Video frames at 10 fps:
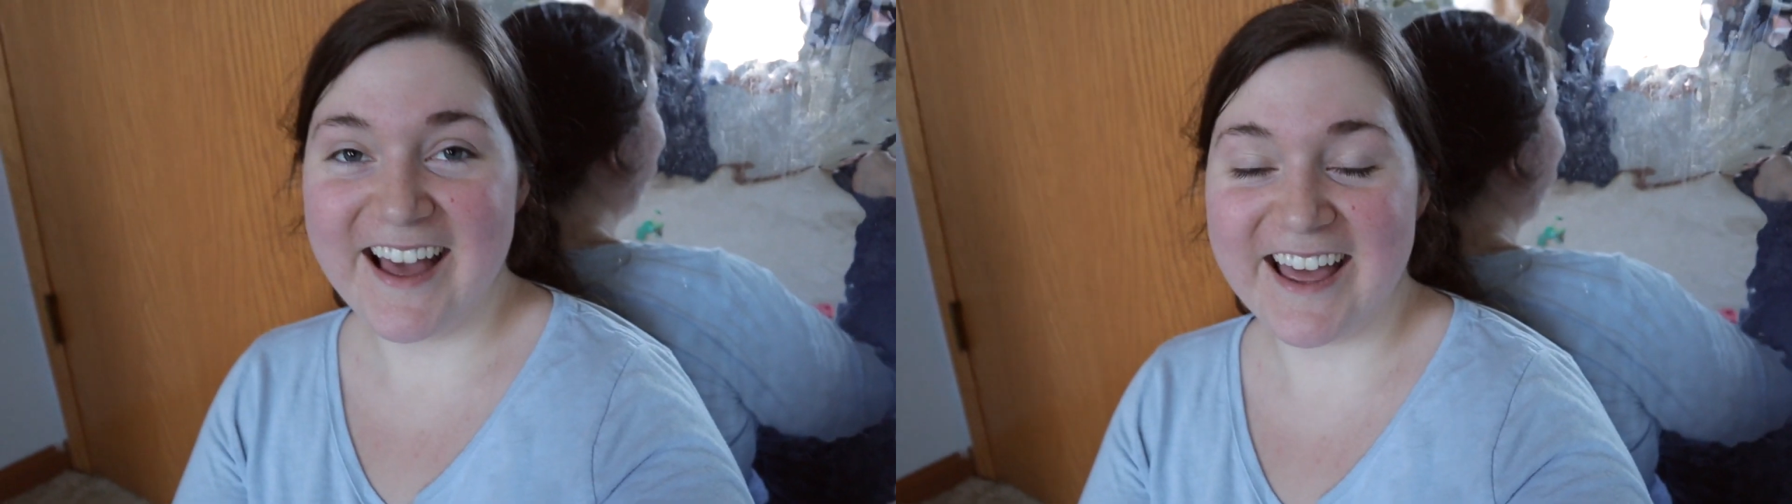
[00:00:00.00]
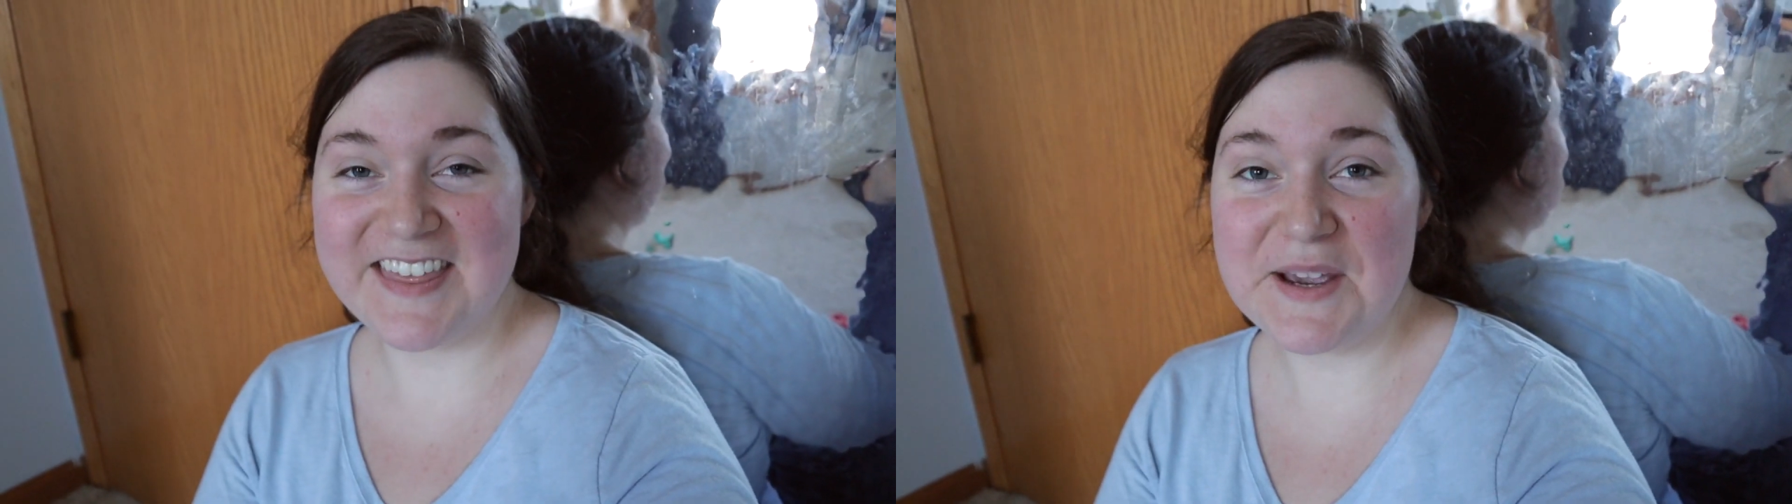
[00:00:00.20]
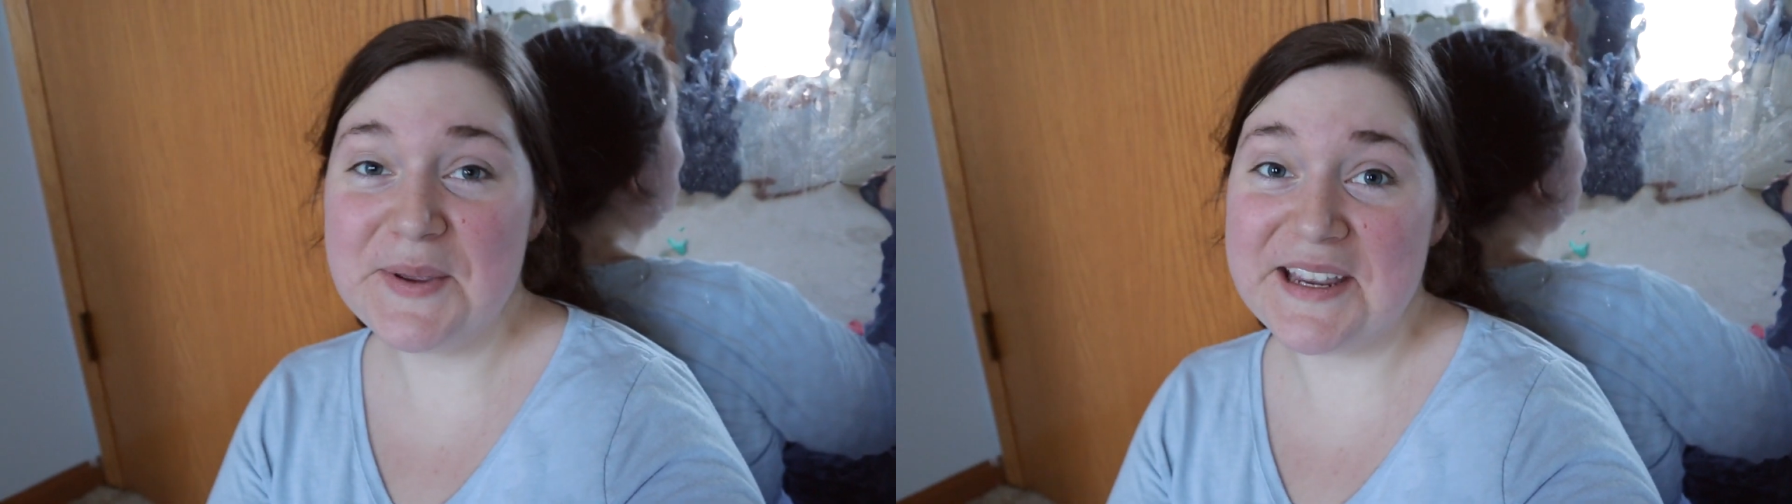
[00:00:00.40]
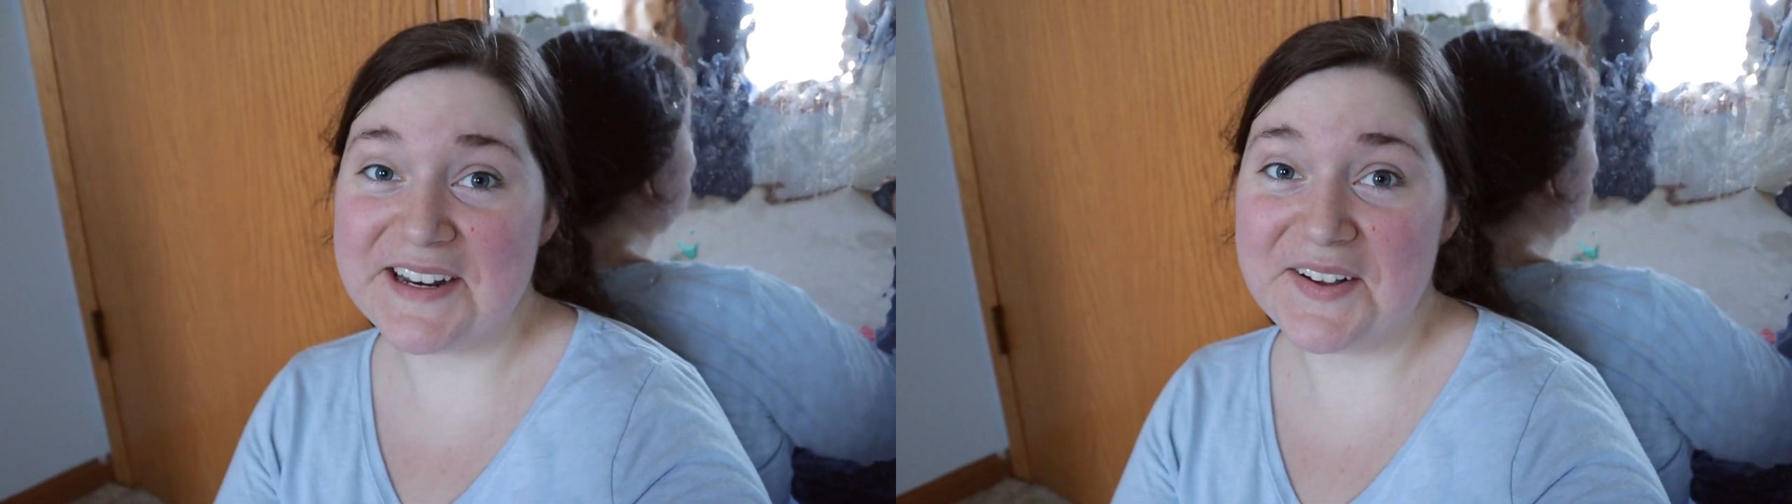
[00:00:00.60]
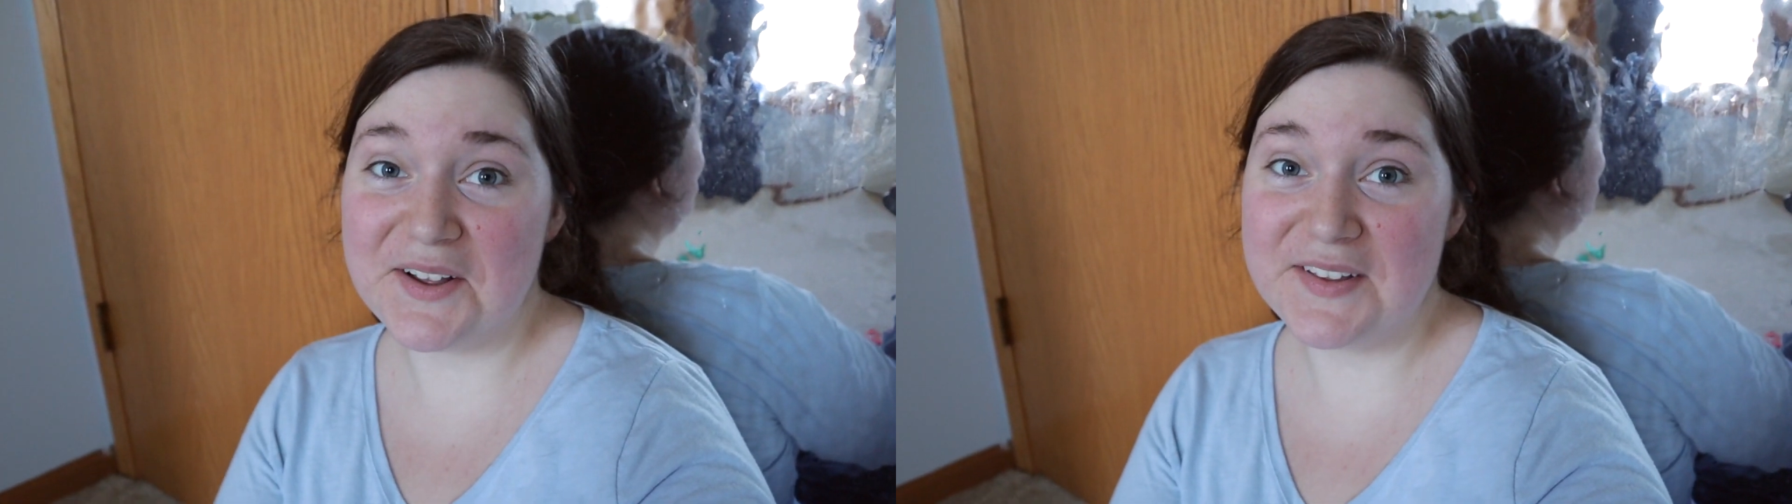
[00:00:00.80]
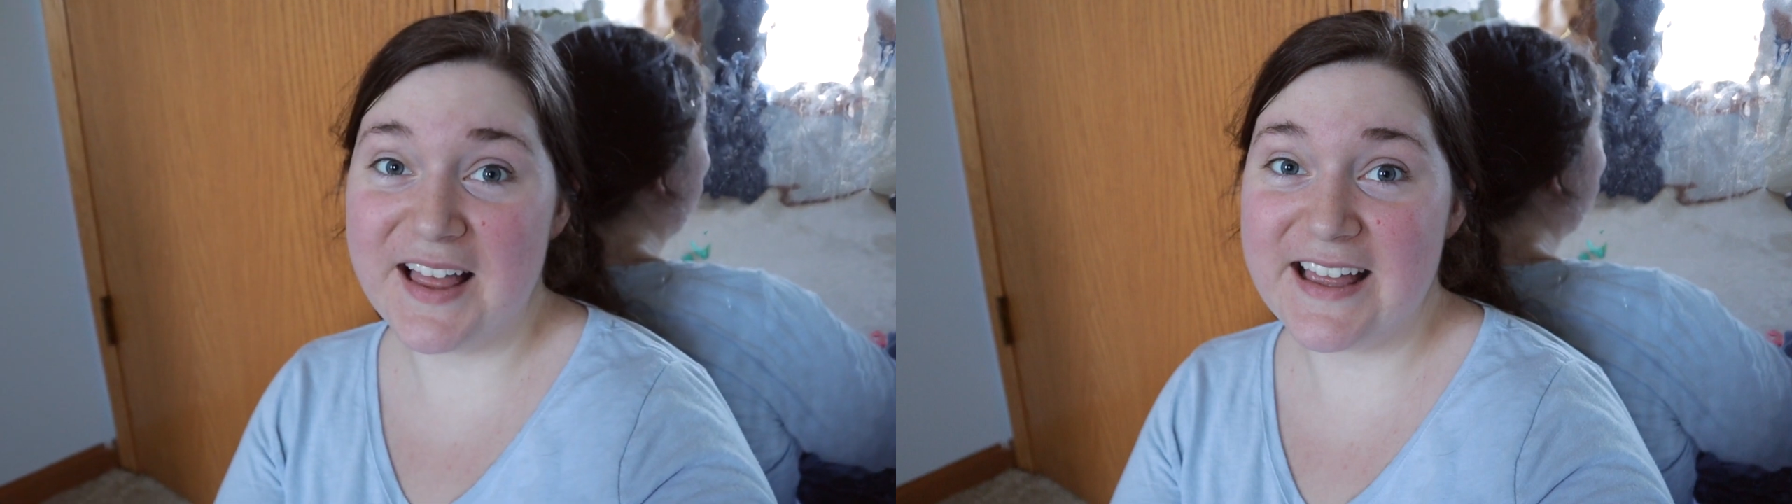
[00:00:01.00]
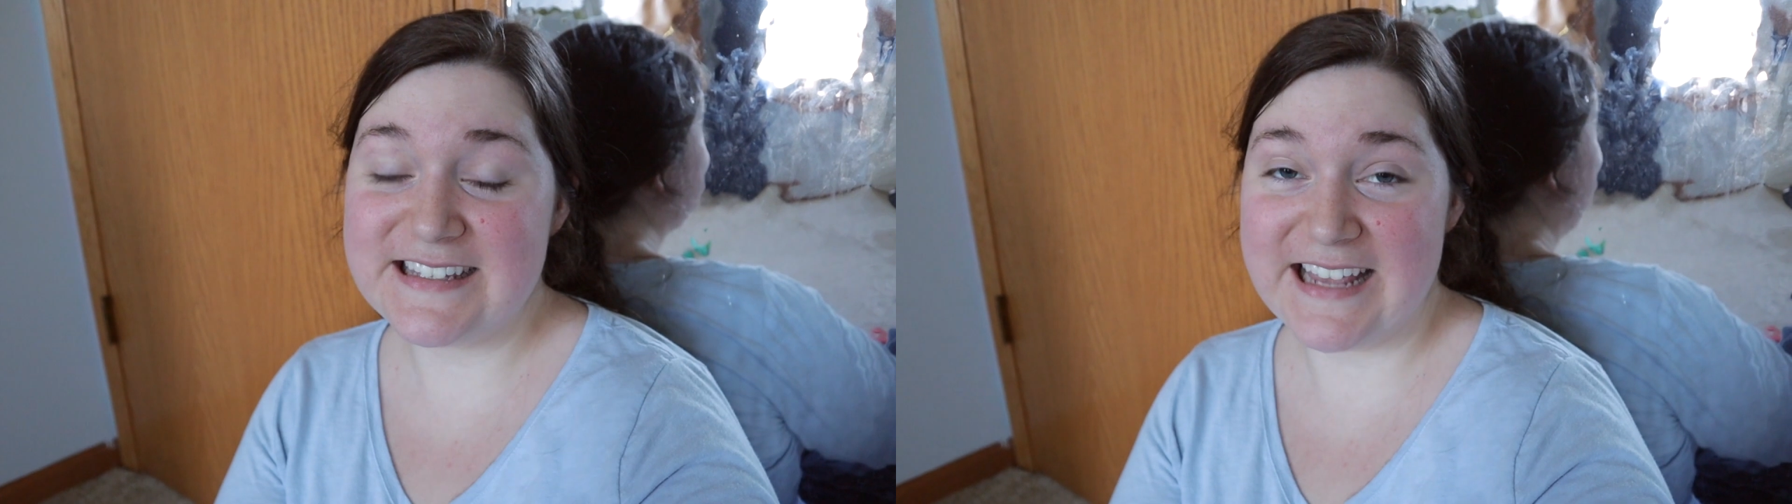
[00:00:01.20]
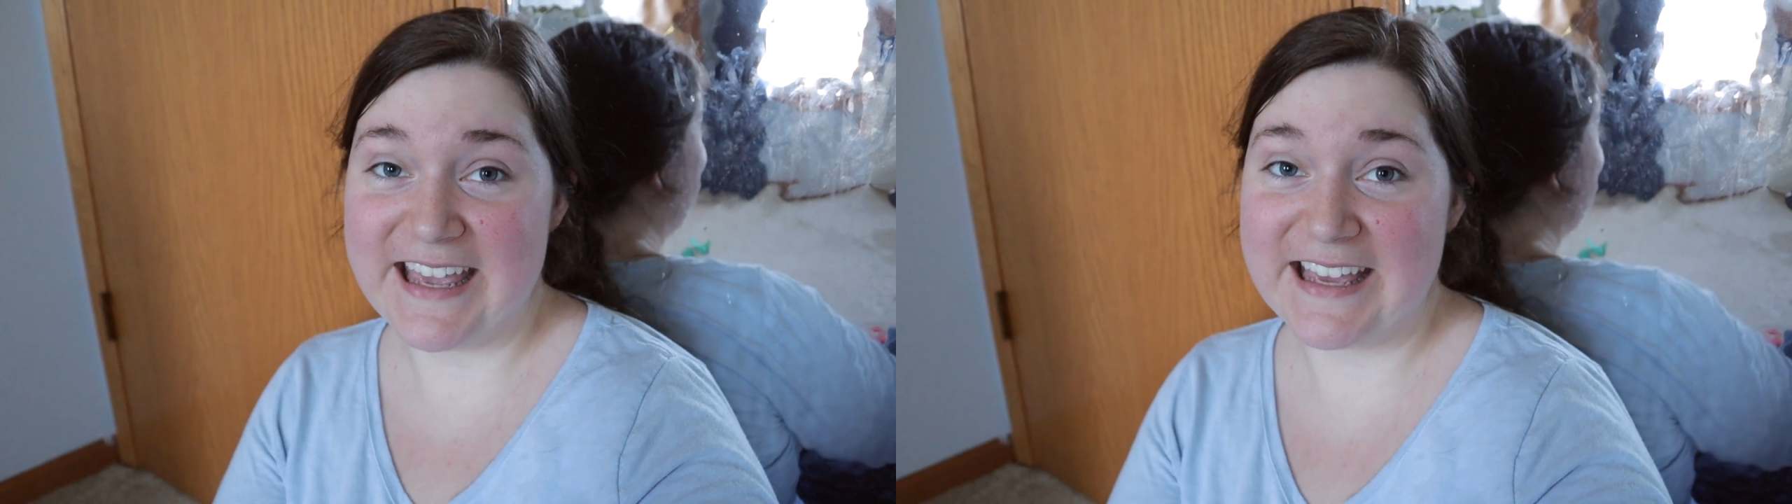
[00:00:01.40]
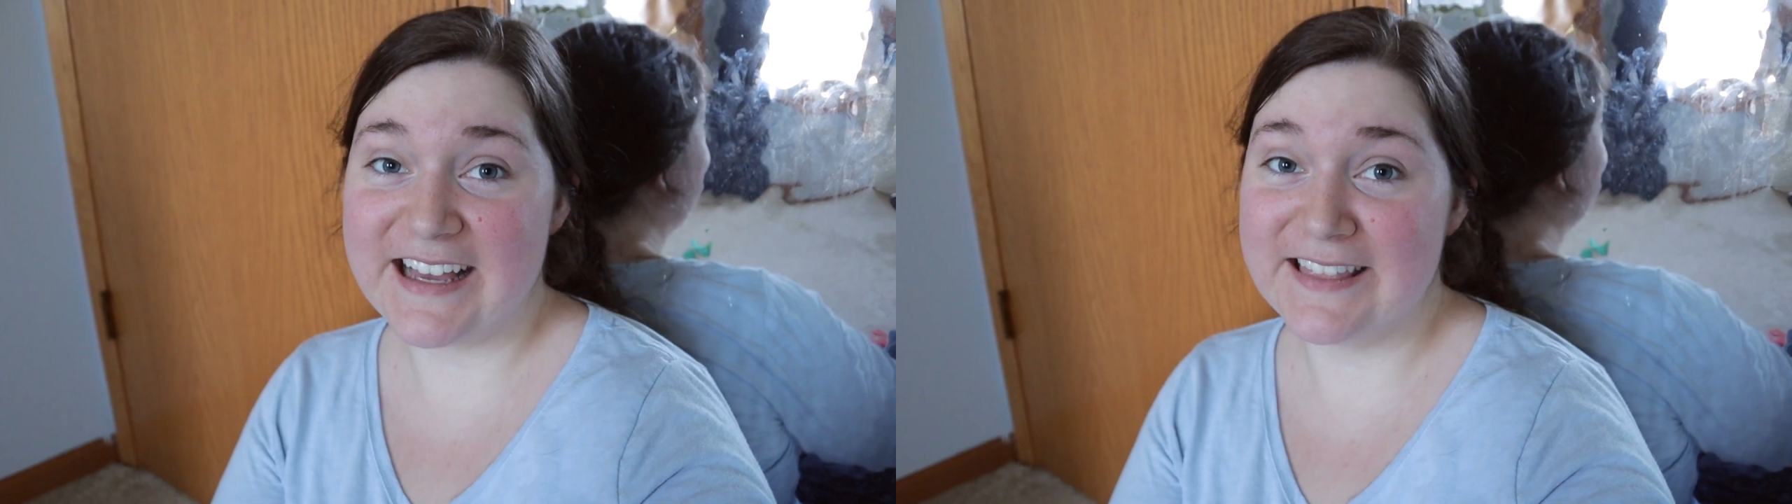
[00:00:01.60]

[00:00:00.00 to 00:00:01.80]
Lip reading: I think we can all take